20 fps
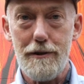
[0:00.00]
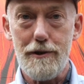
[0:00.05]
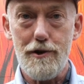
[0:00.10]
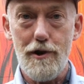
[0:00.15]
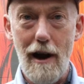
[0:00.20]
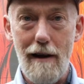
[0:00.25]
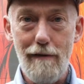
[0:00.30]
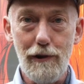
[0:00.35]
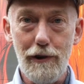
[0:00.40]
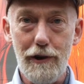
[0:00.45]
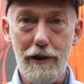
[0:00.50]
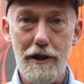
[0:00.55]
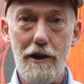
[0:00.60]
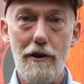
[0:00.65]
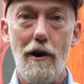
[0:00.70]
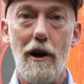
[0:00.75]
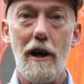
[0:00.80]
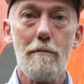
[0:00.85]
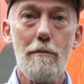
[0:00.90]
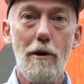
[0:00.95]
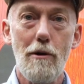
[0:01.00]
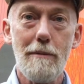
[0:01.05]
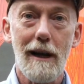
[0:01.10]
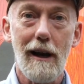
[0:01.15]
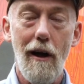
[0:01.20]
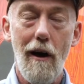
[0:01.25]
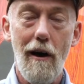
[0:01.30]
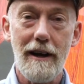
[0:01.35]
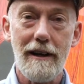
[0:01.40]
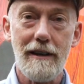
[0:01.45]
travel the
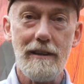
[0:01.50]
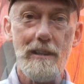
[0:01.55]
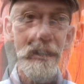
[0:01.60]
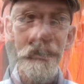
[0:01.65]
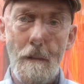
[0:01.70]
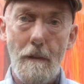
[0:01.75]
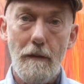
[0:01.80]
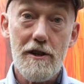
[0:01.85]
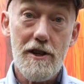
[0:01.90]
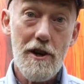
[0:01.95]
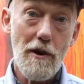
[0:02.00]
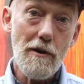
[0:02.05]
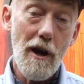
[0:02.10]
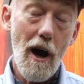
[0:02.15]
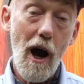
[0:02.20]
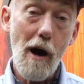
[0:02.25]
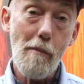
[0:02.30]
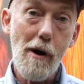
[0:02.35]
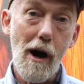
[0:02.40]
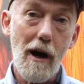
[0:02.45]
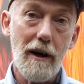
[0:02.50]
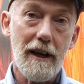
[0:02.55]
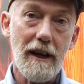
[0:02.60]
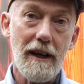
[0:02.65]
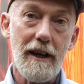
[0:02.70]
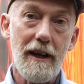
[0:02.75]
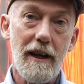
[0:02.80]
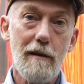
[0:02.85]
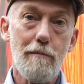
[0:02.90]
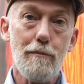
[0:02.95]
Yurikamome Line. There's no car
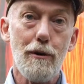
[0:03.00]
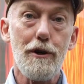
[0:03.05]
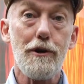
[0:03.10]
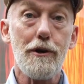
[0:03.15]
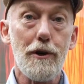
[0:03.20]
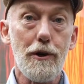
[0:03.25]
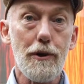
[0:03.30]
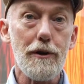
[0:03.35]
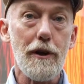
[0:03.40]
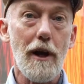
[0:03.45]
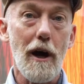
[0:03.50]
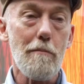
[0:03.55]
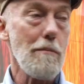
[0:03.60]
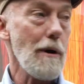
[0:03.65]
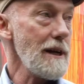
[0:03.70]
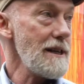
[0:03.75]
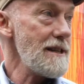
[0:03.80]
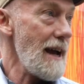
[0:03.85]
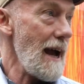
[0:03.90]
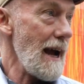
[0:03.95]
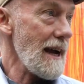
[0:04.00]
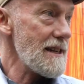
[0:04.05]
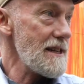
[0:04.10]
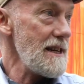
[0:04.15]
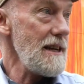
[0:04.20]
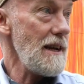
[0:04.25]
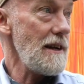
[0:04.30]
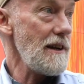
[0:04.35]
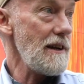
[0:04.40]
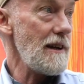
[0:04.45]
parking here, but you could come by
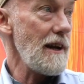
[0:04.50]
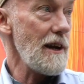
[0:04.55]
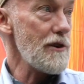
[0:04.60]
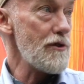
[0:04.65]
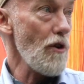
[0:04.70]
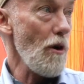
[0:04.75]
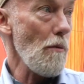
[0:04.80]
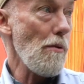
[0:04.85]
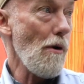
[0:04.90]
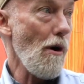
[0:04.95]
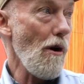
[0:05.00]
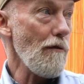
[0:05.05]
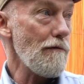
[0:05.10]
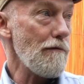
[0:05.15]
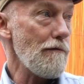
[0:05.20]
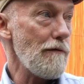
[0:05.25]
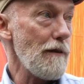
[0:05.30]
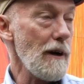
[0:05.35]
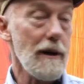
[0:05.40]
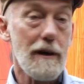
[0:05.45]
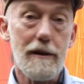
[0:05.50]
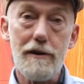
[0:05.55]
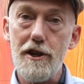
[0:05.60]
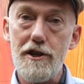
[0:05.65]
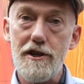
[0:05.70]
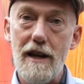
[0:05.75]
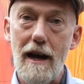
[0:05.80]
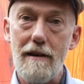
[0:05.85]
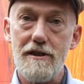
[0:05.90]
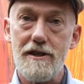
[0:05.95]
taxi and you get drop off
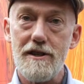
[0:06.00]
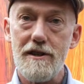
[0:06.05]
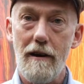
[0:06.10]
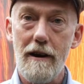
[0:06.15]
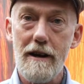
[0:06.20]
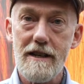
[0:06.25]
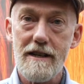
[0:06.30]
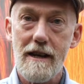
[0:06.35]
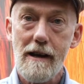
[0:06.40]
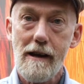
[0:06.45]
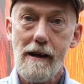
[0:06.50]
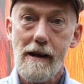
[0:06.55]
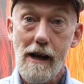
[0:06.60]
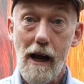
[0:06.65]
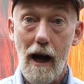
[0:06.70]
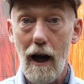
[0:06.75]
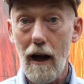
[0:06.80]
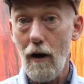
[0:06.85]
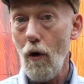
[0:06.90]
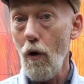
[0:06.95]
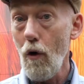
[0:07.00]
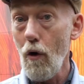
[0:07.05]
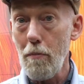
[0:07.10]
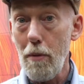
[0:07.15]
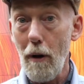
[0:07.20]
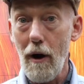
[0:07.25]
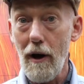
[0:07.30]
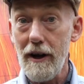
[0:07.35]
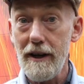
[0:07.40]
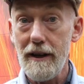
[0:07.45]
just outside, or
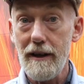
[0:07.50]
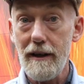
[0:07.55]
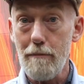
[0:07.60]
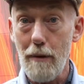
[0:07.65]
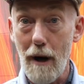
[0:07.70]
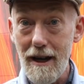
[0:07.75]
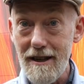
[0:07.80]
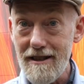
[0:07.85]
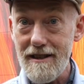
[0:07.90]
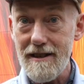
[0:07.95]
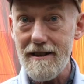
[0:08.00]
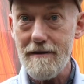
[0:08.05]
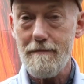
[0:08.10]
by bus.